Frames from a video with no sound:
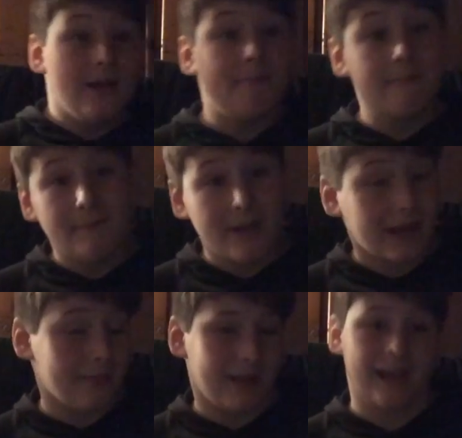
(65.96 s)

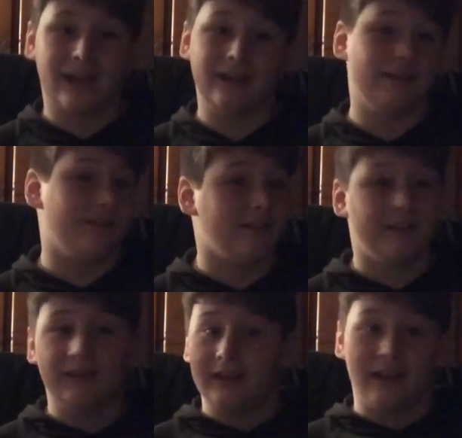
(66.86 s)
Mega Man,
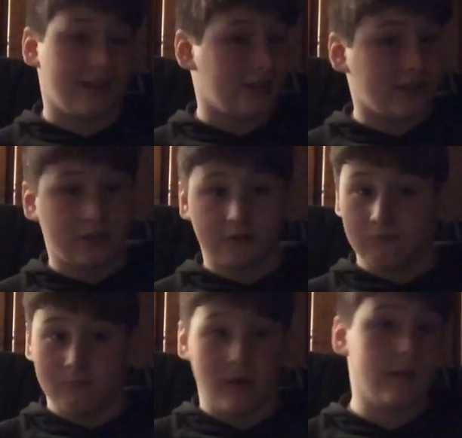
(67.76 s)

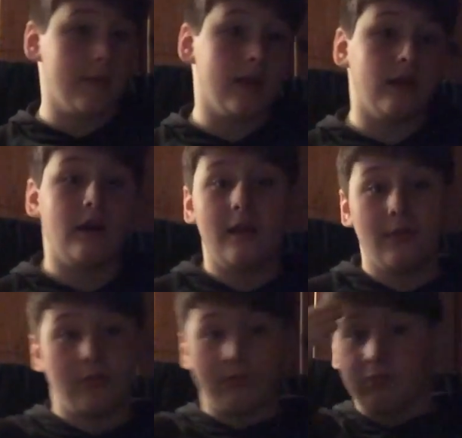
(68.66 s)
I
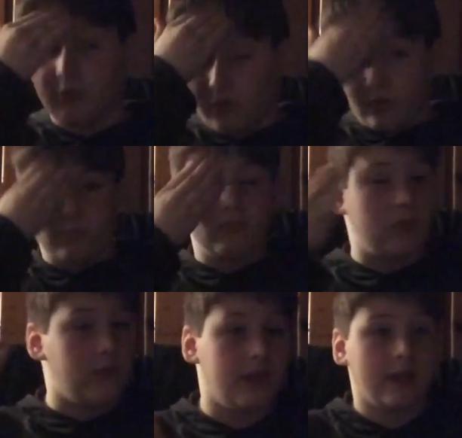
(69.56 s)

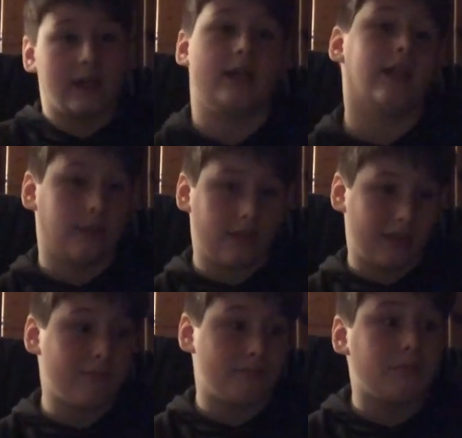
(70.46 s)
think
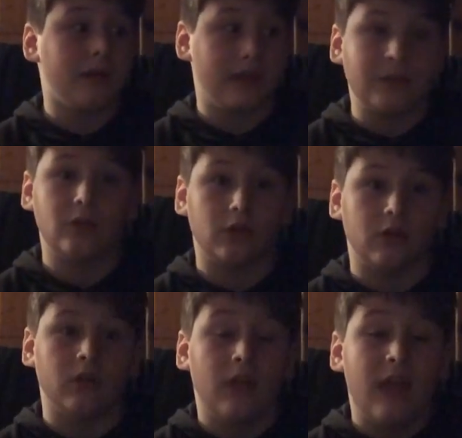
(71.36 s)
it's pretty
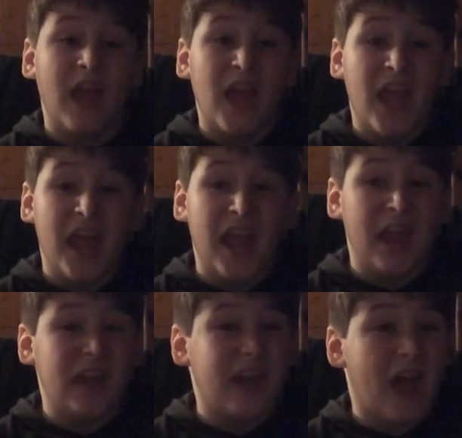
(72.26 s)
difficult.
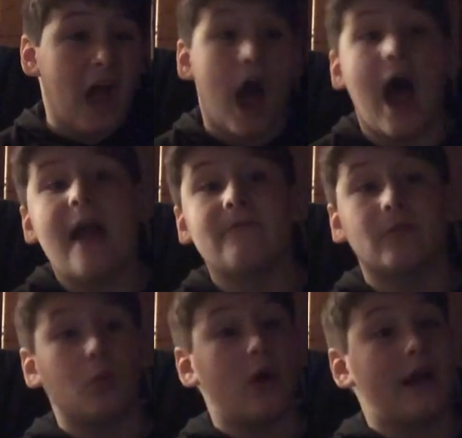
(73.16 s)
And I,
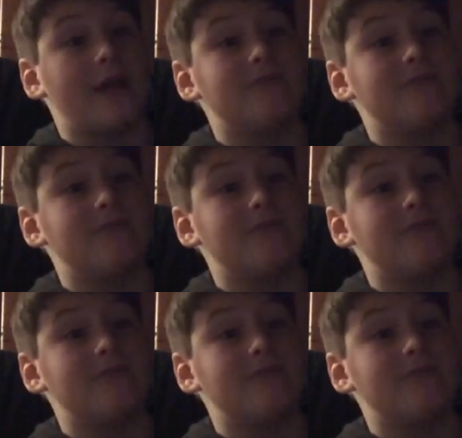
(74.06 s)
for one, have